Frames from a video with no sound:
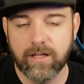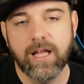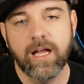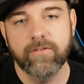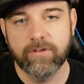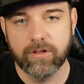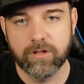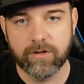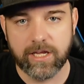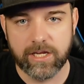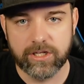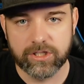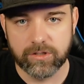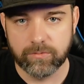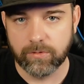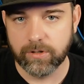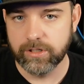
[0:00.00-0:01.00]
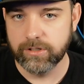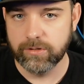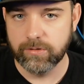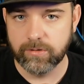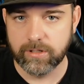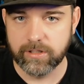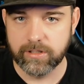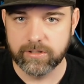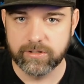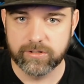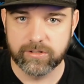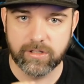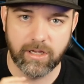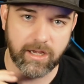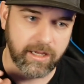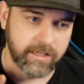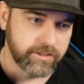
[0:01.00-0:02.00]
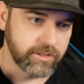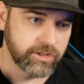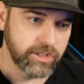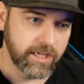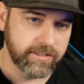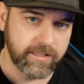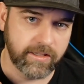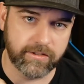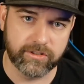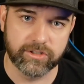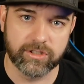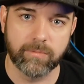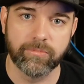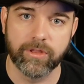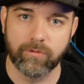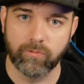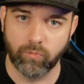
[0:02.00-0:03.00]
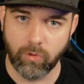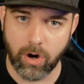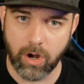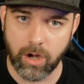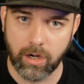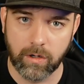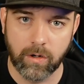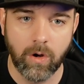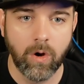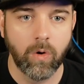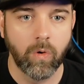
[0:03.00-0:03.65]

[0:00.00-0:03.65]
have a location where you can suggest that there's something wrong,